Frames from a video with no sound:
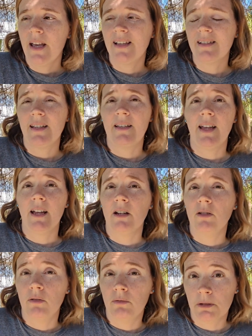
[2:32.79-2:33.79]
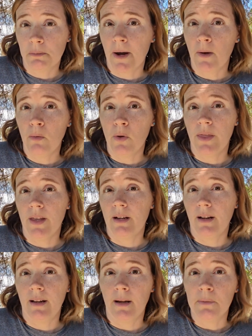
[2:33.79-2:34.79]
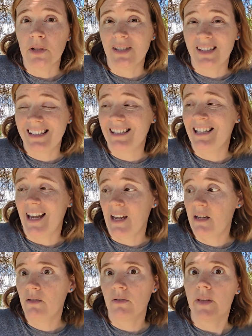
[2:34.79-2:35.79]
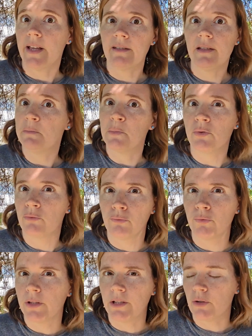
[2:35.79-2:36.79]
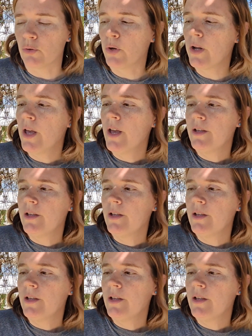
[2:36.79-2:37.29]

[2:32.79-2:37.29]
It said they could sprout within up to 6 days, so that seems really short.